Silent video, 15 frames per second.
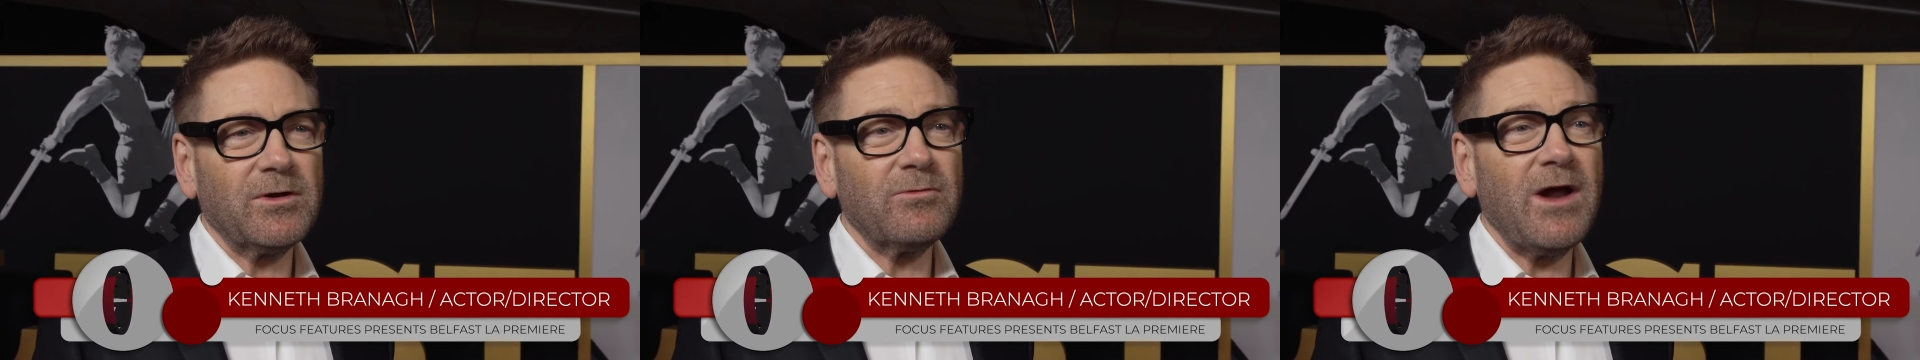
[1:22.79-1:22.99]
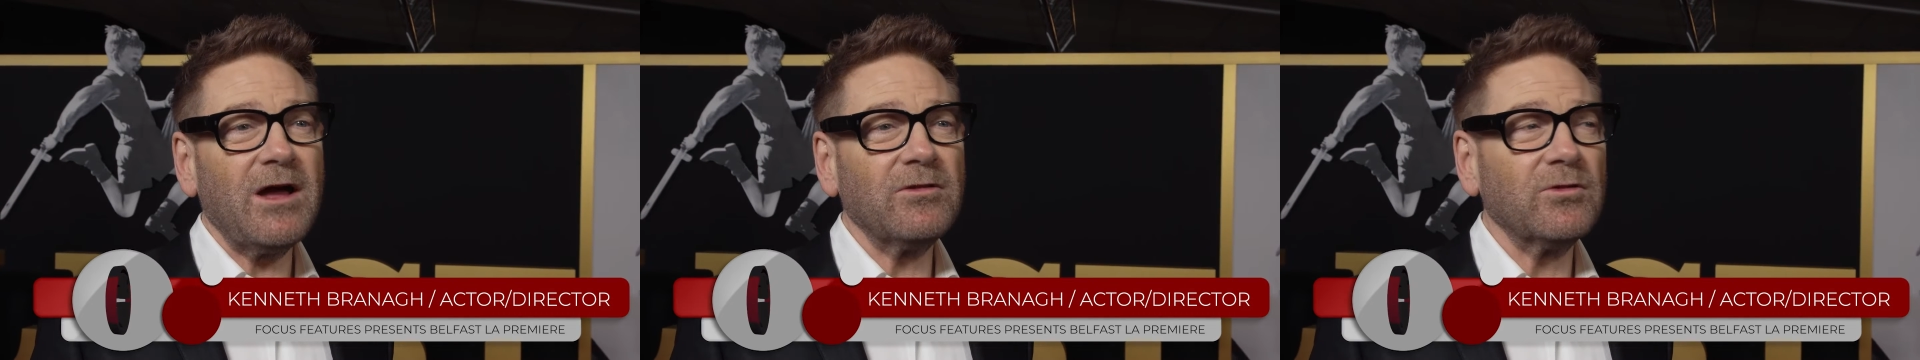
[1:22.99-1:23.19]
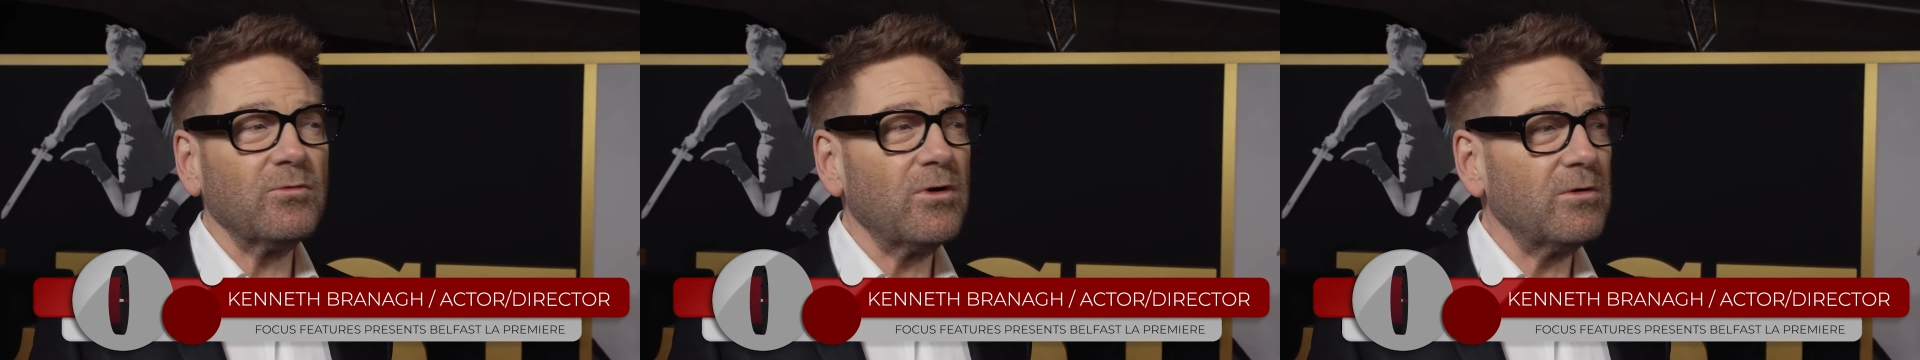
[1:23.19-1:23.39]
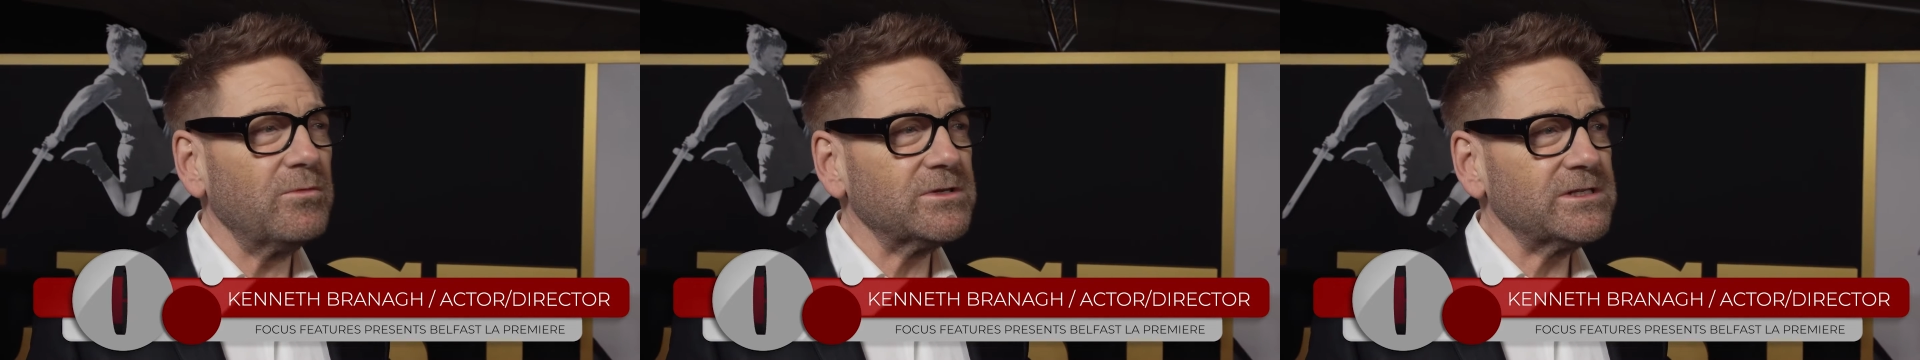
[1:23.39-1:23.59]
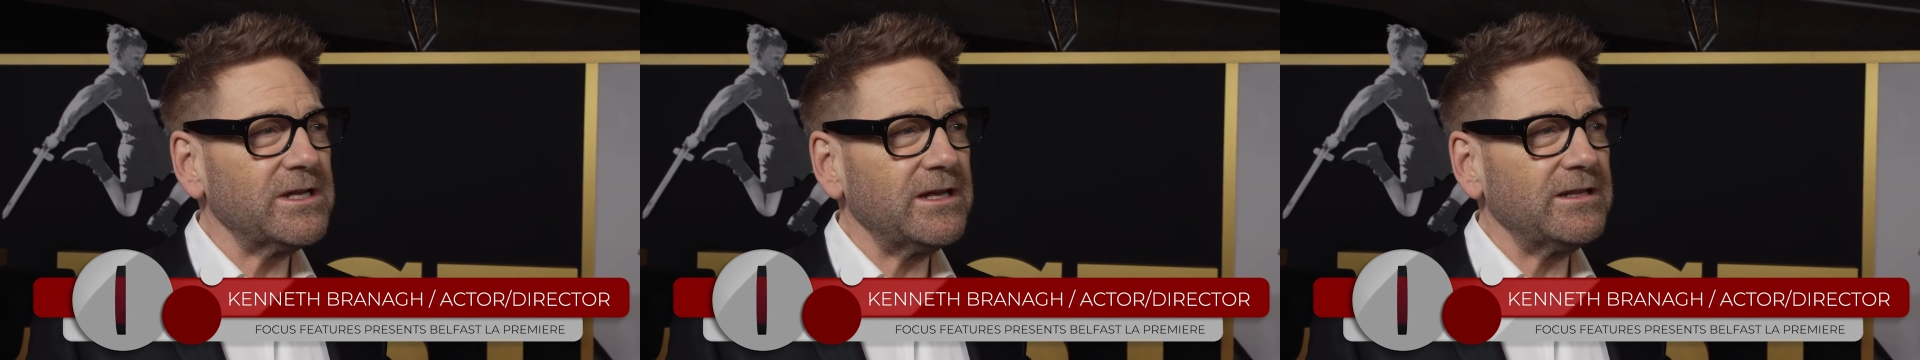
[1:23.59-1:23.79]
around the world
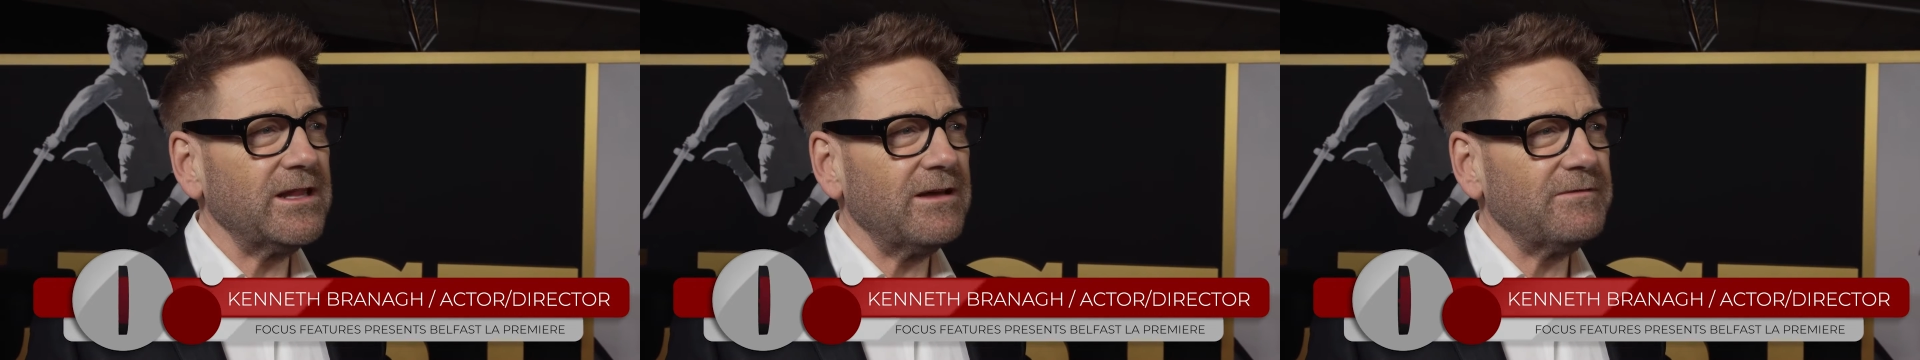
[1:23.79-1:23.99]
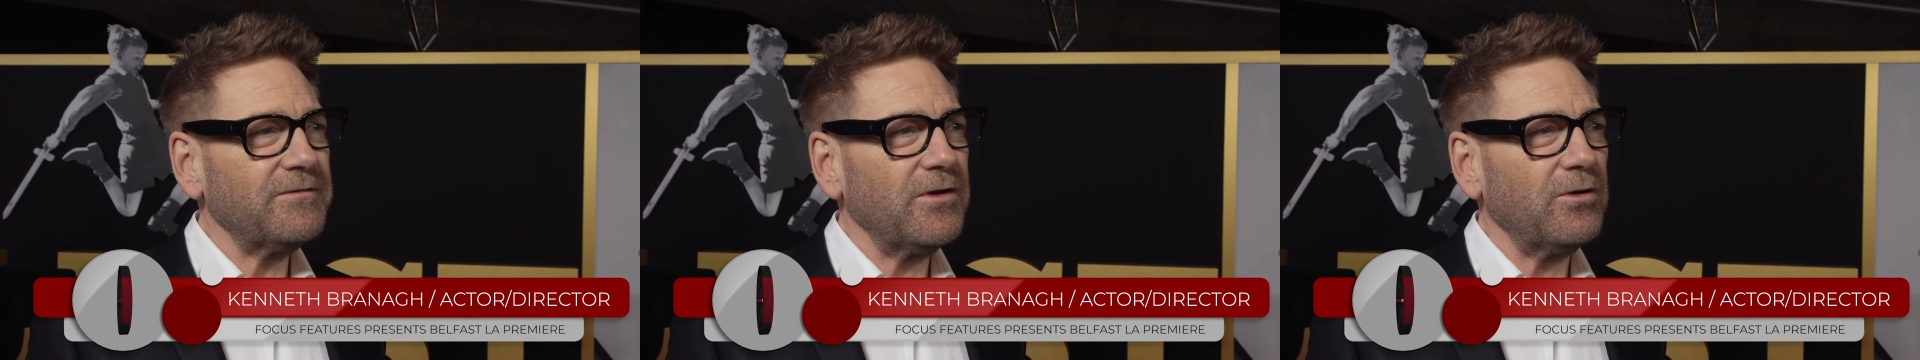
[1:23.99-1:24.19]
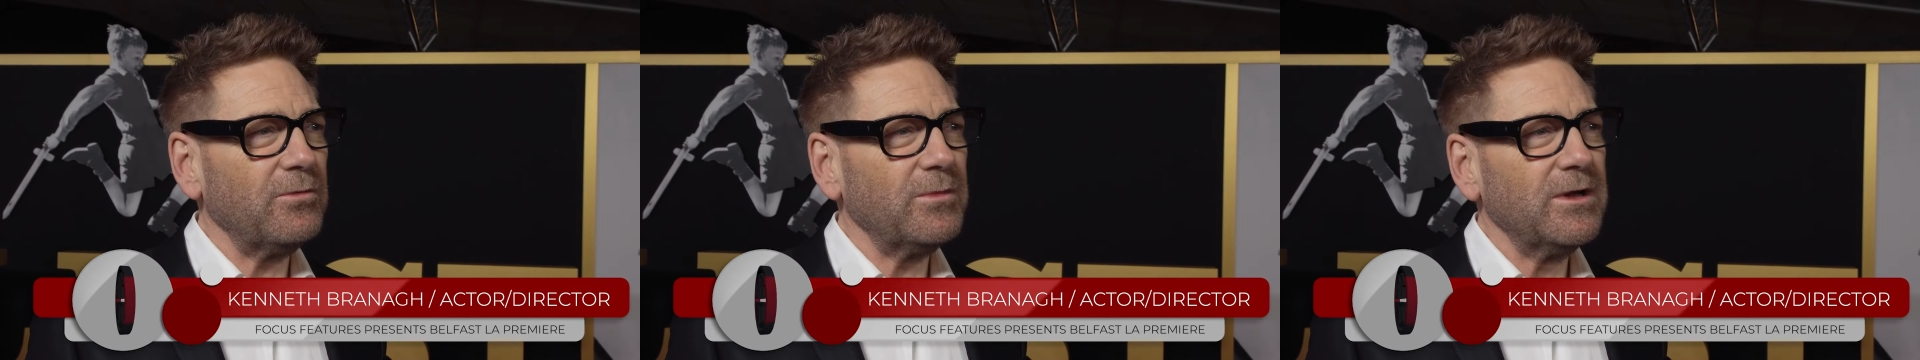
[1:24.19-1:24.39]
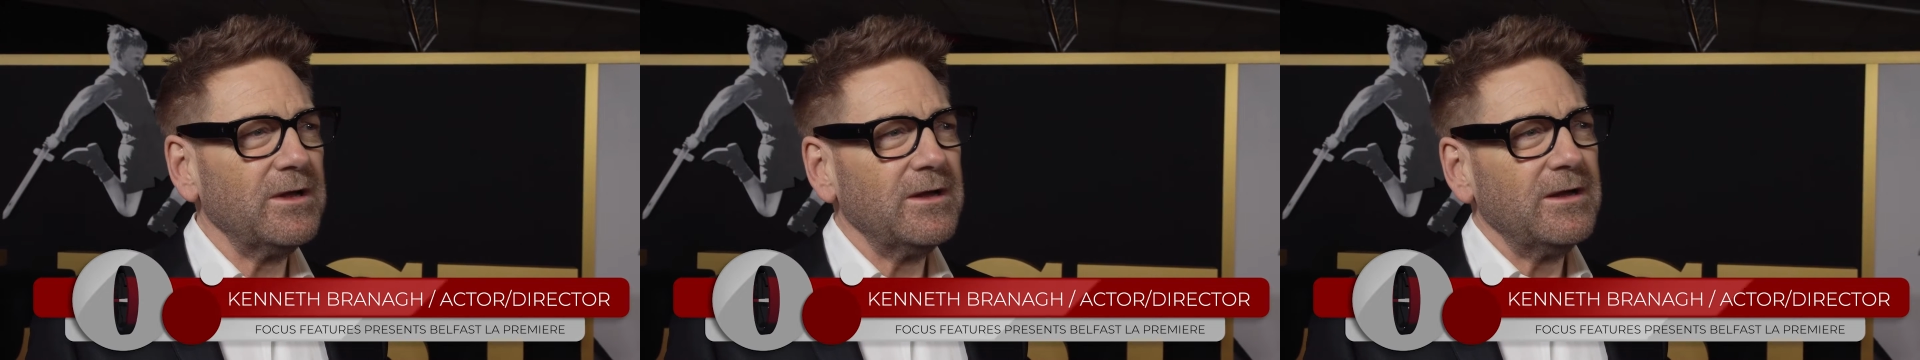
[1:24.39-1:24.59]
were seeing their film